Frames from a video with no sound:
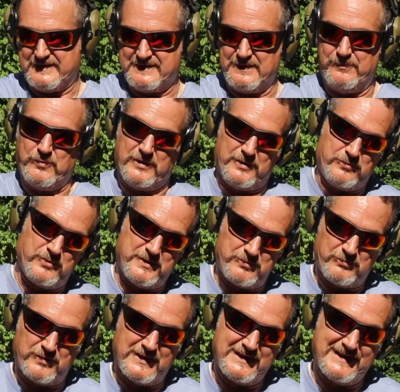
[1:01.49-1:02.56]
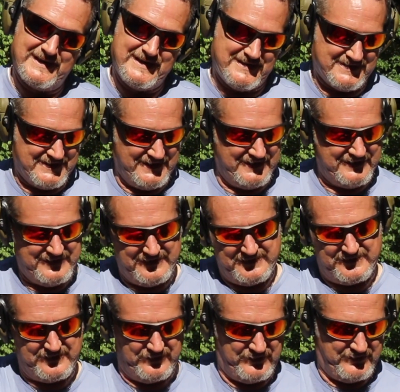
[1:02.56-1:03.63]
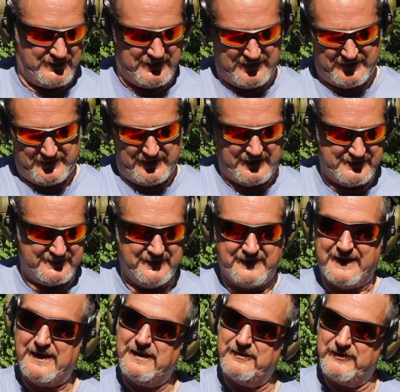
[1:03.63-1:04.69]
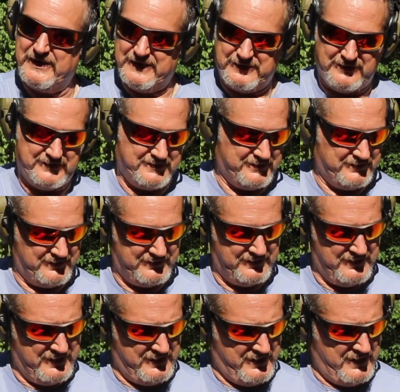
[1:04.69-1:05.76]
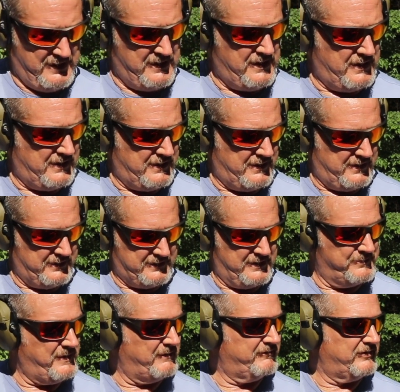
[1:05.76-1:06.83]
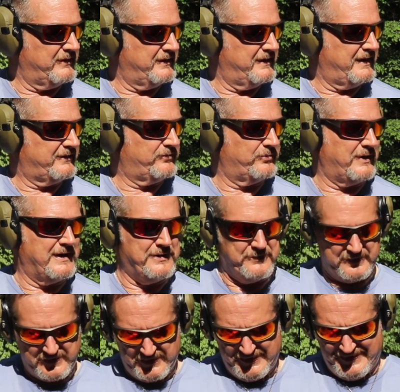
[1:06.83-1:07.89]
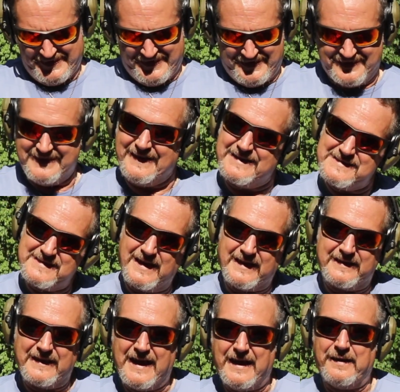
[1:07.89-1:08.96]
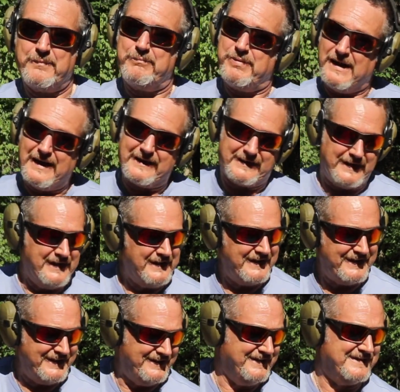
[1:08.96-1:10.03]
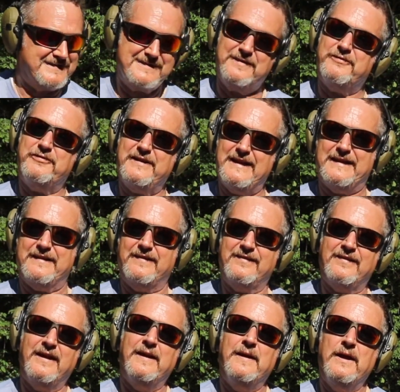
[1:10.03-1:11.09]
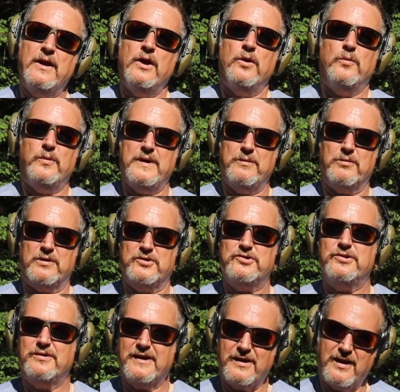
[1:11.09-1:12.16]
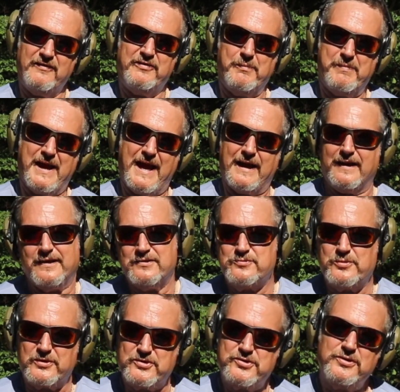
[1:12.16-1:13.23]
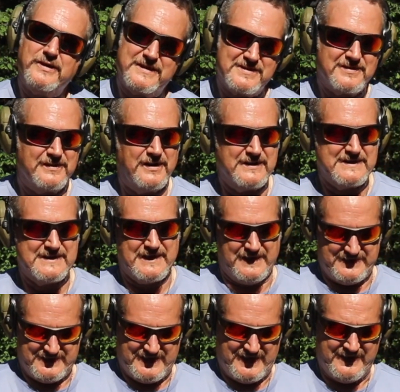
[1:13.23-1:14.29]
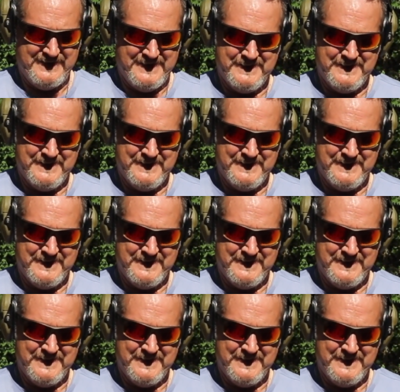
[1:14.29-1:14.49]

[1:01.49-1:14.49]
somewhere it wouldn't release it so onto the elevator to come up for the next round, things like that. But in its defense, we were shooting off a bag because we were shooting slugs that day,